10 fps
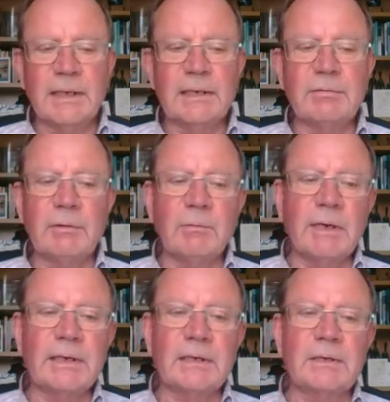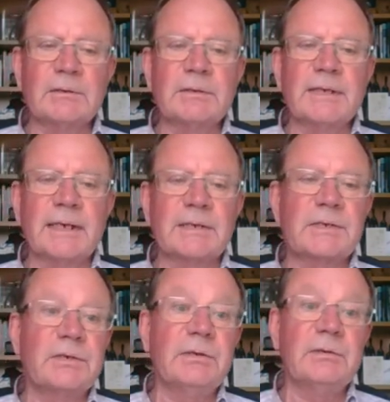into a wider
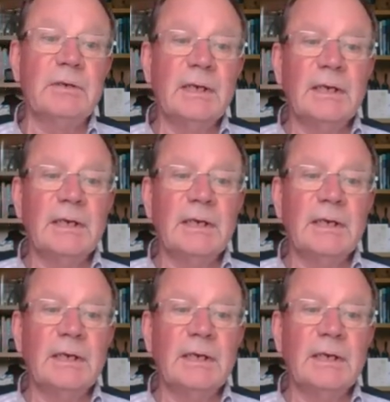context through